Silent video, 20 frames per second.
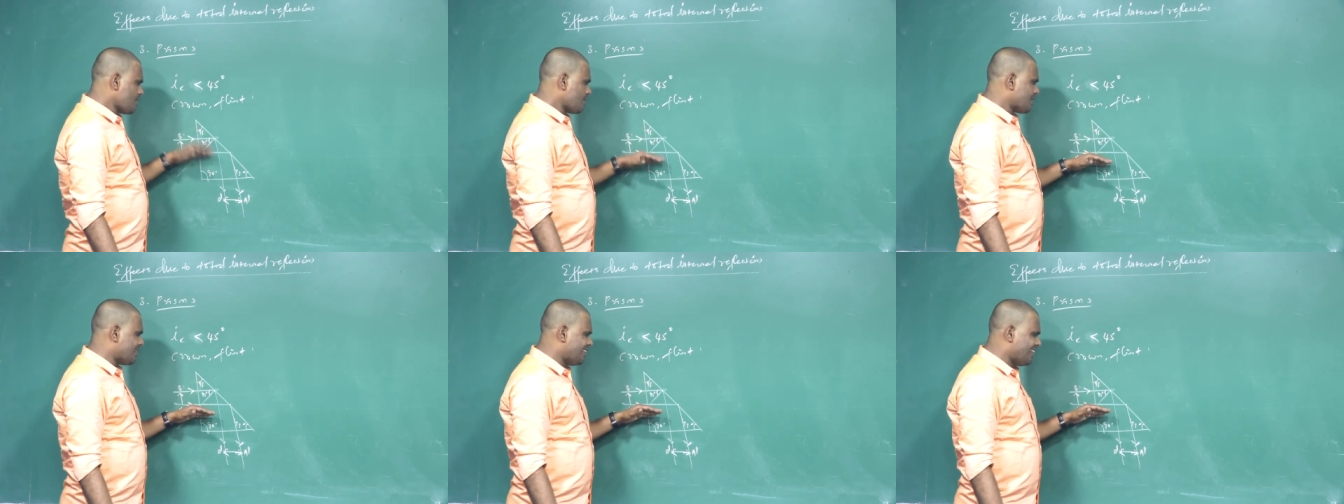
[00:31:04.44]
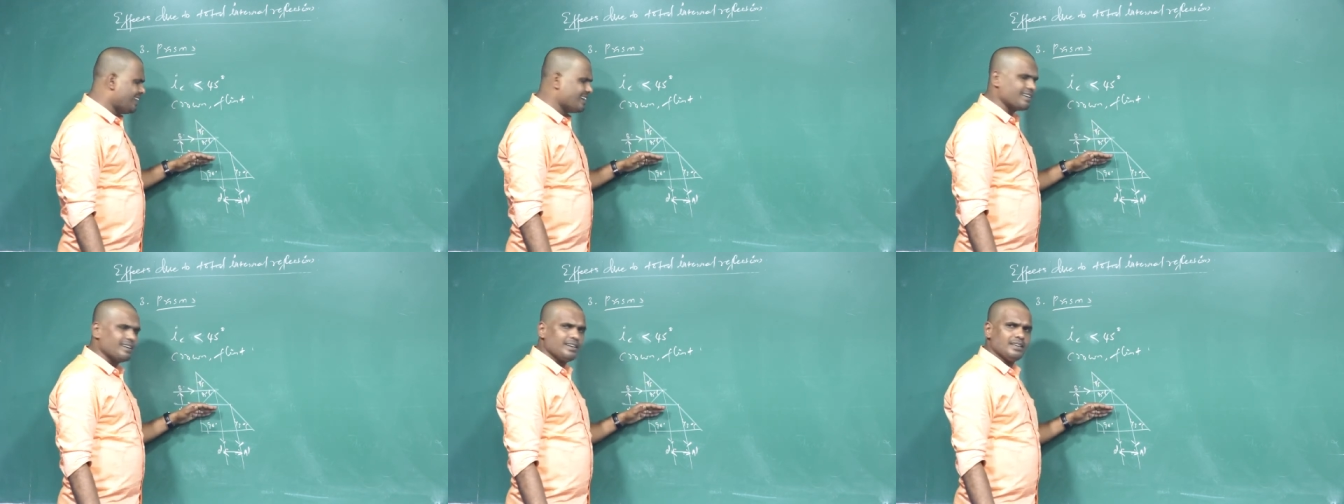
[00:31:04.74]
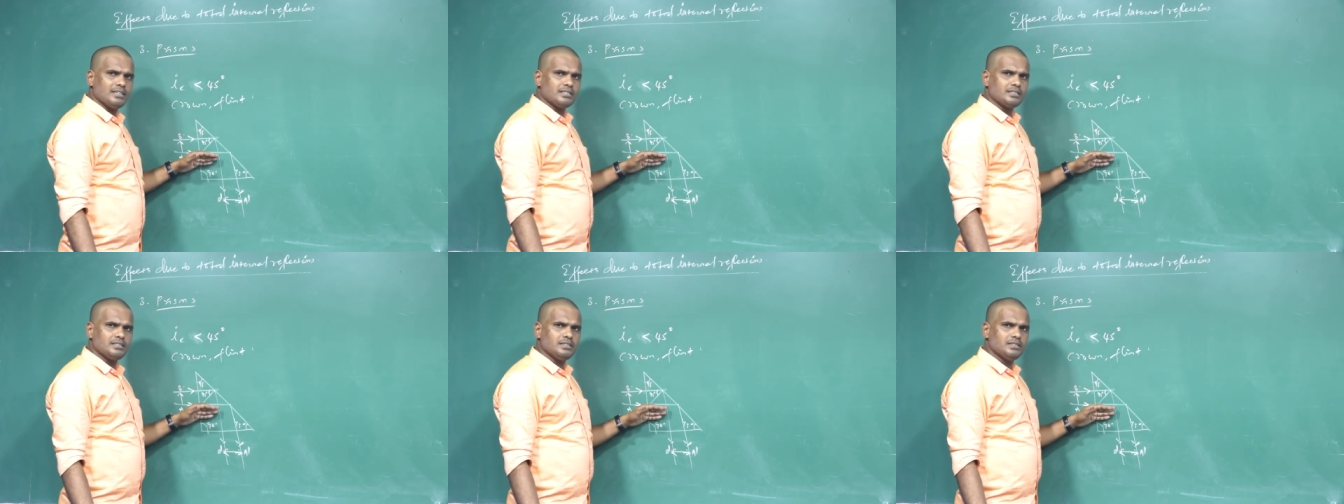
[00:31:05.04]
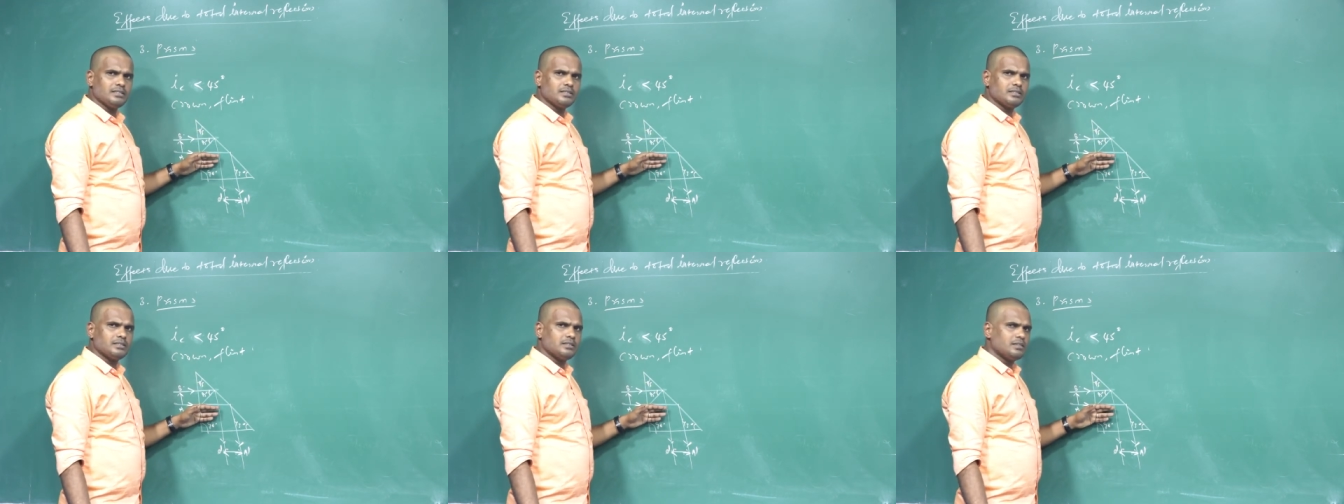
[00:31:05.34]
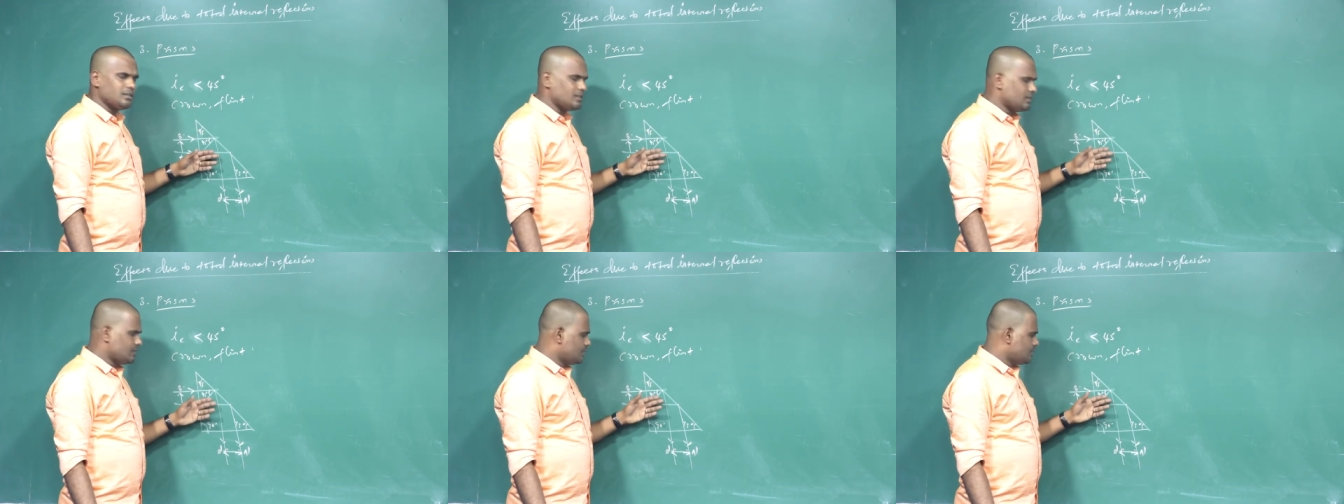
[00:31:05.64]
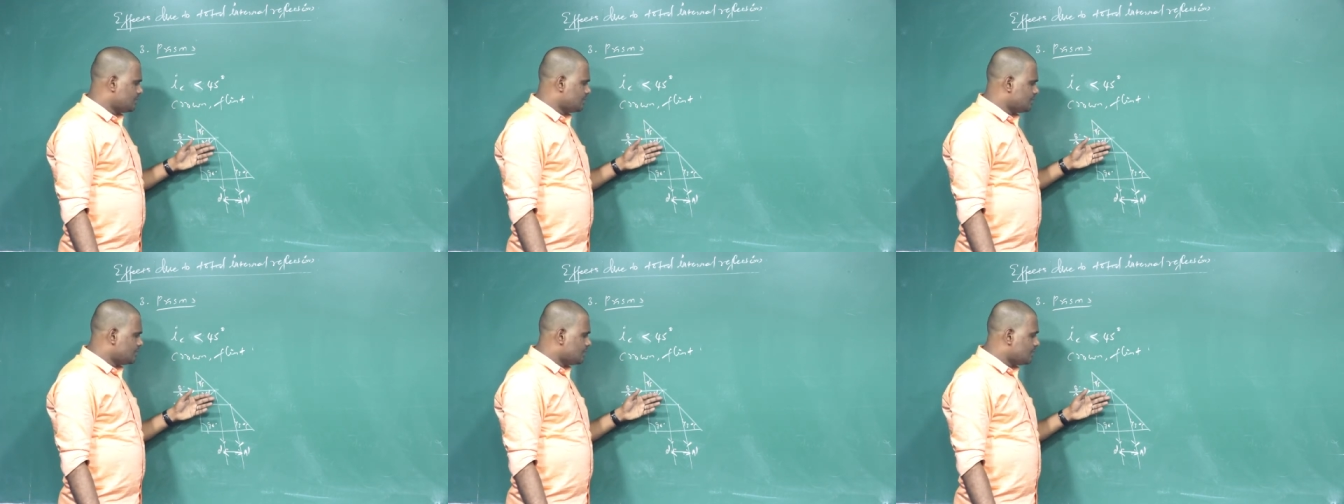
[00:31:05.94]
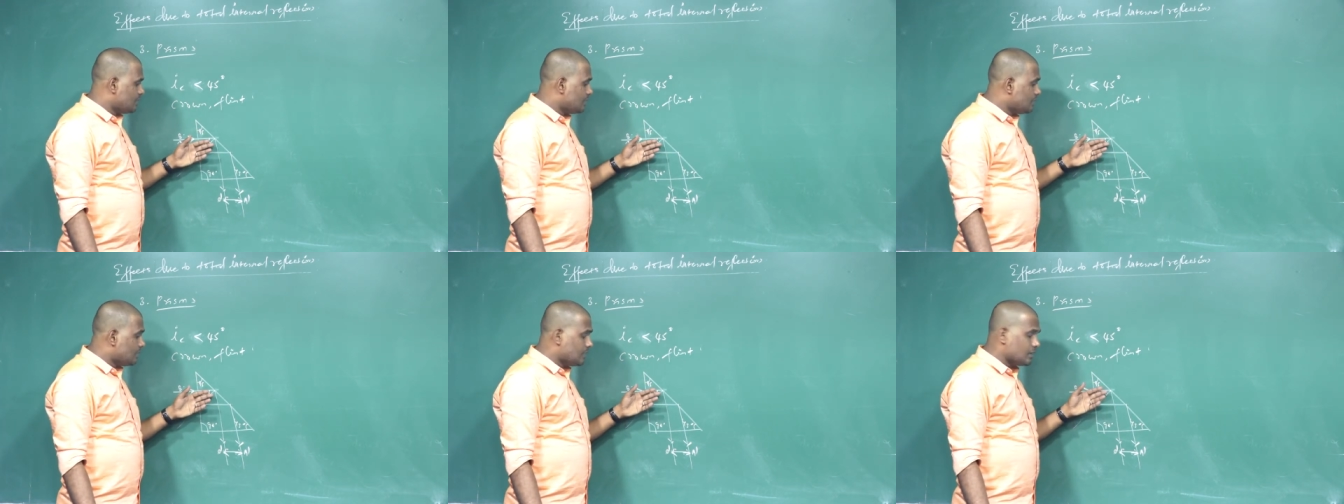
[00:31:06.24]
light radiation is
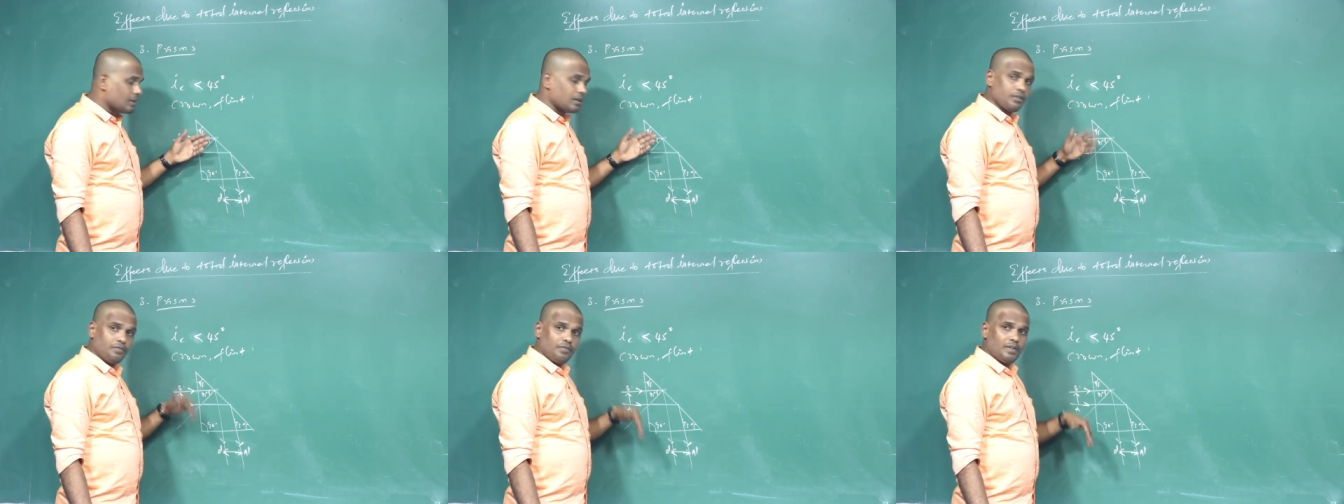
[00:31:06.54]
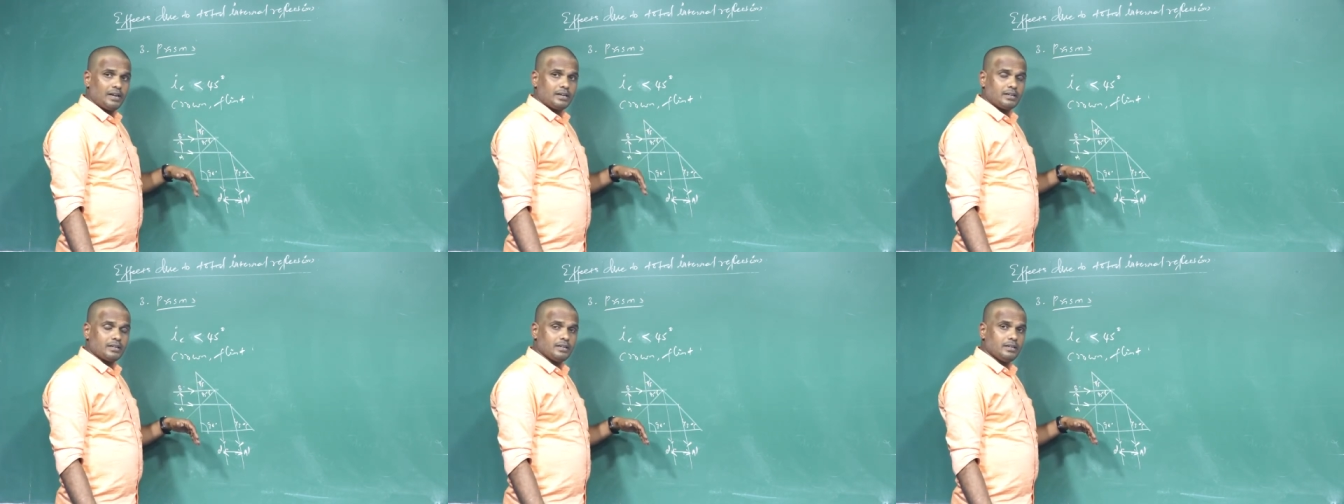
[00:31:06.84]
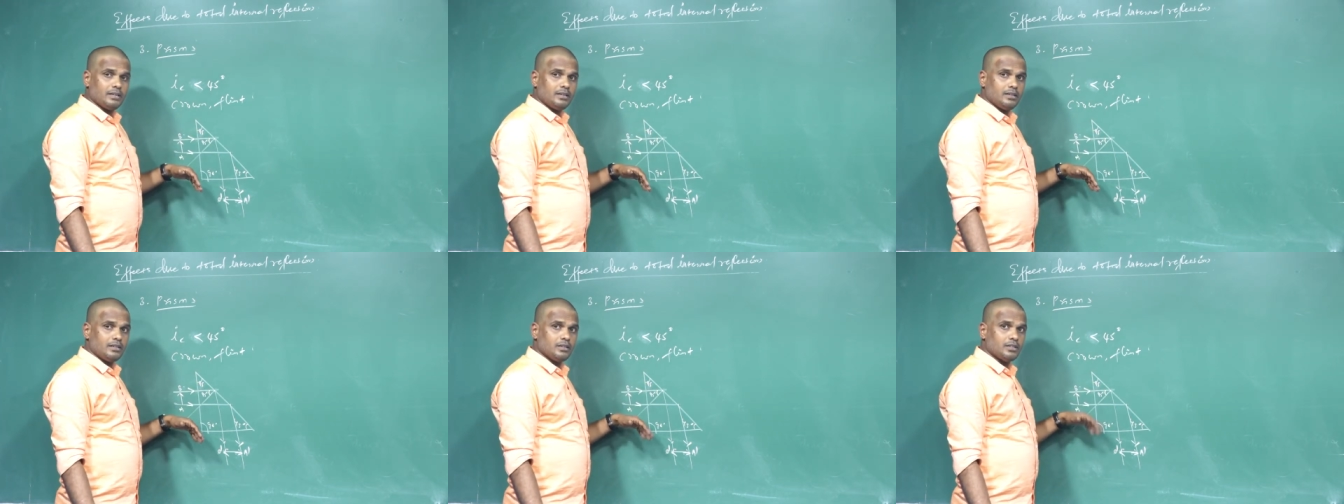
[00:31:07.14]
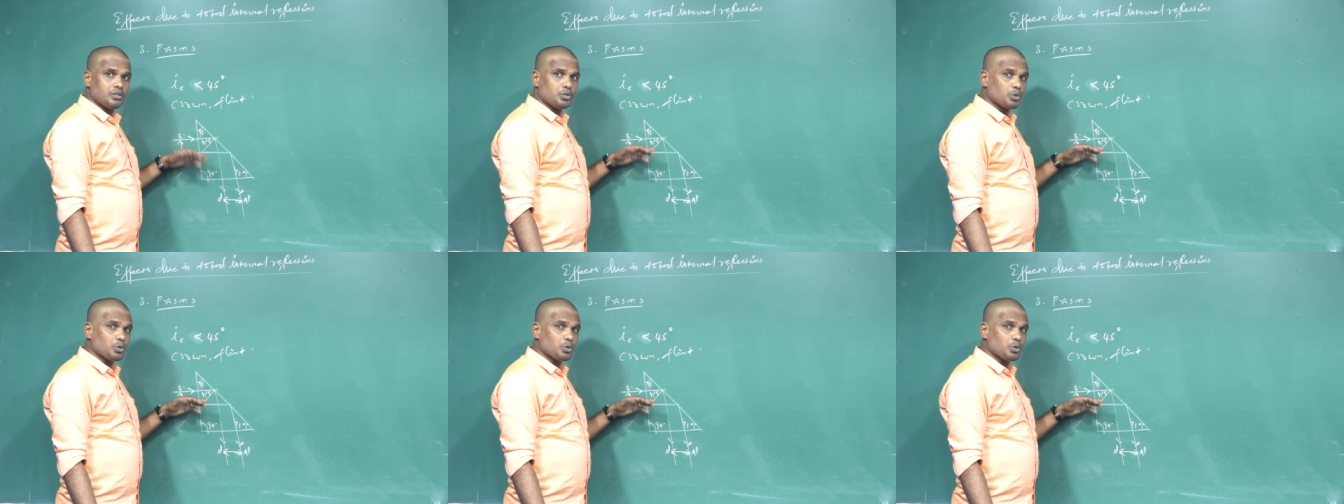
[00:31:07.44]
reflected